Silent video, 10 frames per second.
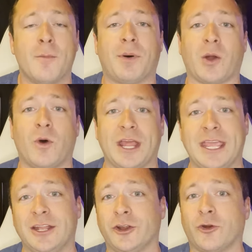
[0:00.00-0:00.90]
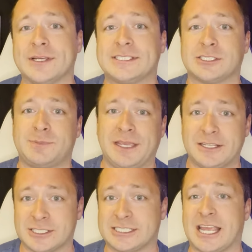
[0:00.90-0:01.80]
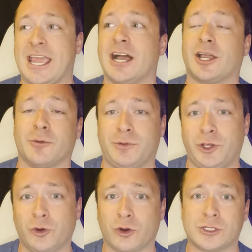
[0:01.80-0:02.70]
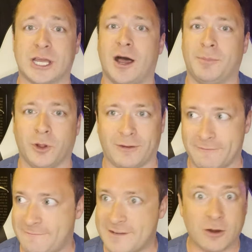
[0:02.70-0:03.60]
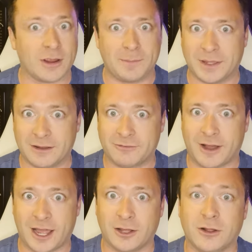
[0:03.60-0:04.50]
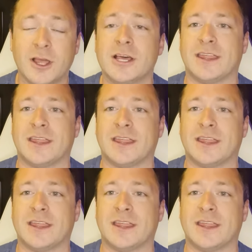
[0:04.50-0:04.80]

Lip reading: but I want to increase the speed to, say, a computer to upload a very big file.